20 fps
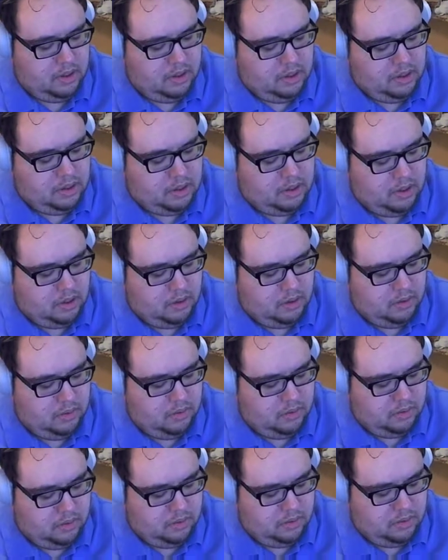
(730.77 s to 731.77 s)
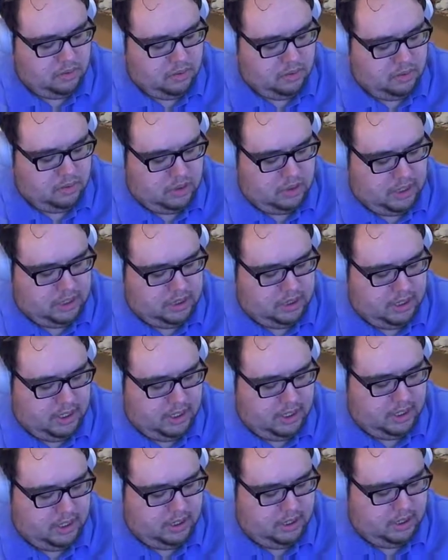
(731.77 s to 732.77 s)
So let's
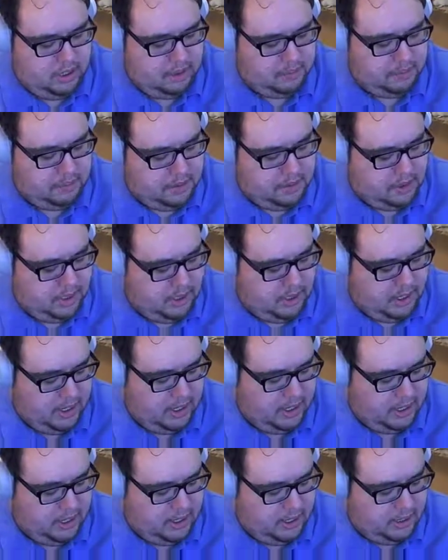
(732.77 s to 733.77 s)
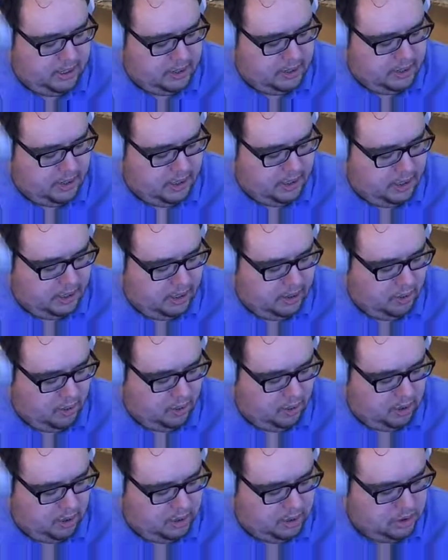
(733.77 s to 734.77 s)
take an ellipse that has a
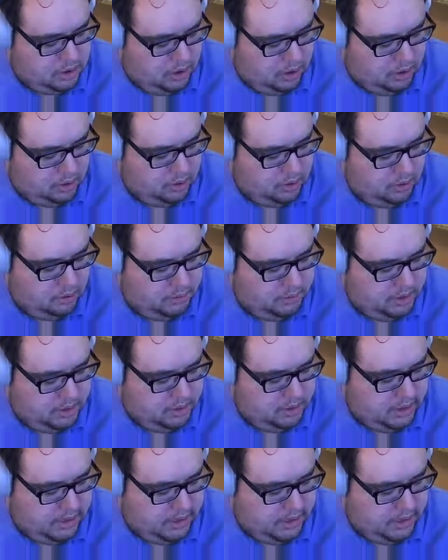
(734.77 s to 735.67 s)
horizontal major